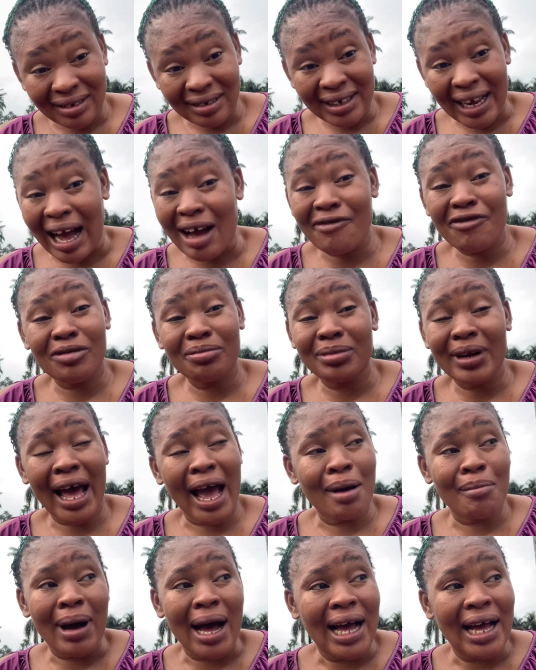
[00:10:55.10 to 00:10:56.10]
gafum
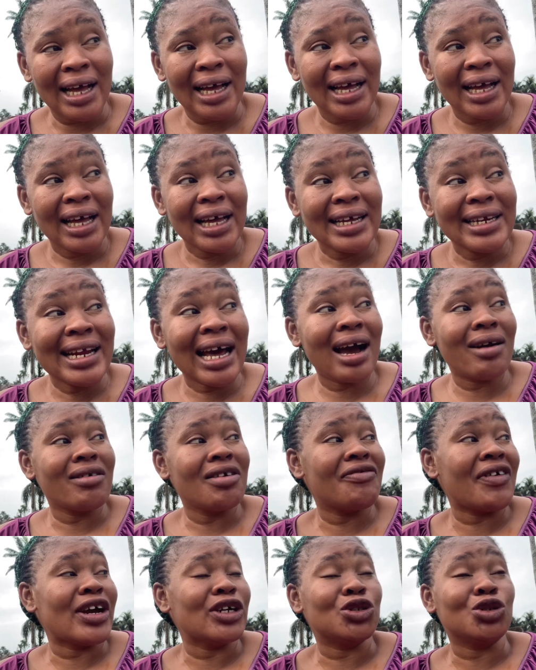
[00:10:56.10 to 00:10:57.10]
naba. Now,
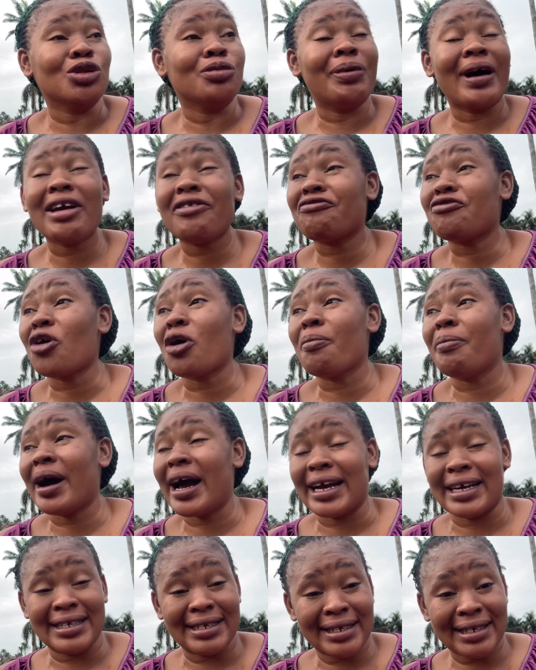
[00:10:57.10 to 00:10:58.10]
if I should buy 4
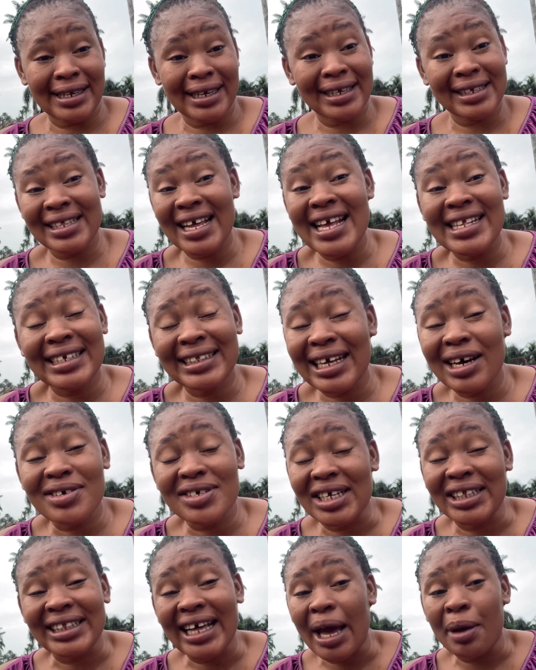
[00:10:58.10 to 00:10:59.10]
bags,
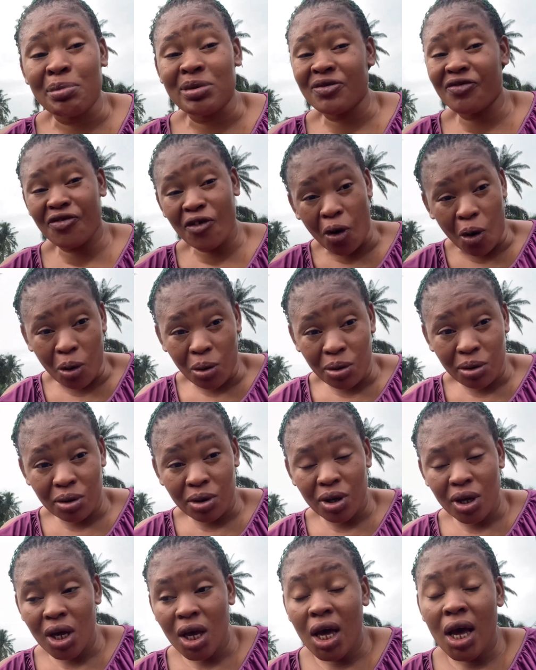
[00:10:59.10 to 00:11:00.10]
30,000 times 4.
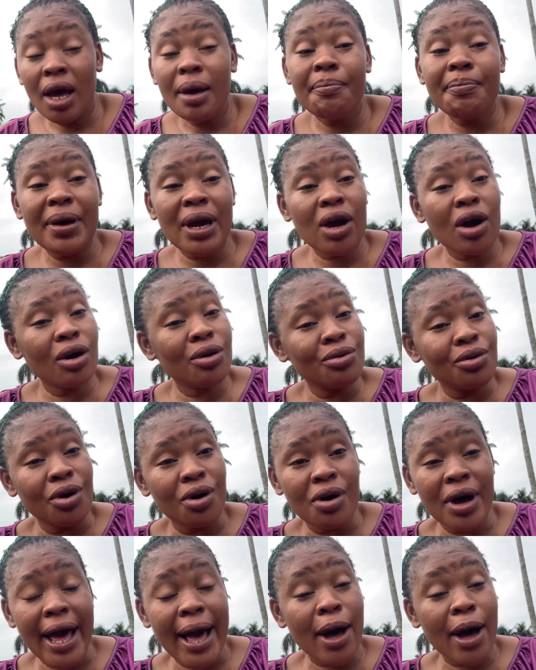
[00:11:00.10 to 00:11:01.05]
Bikon,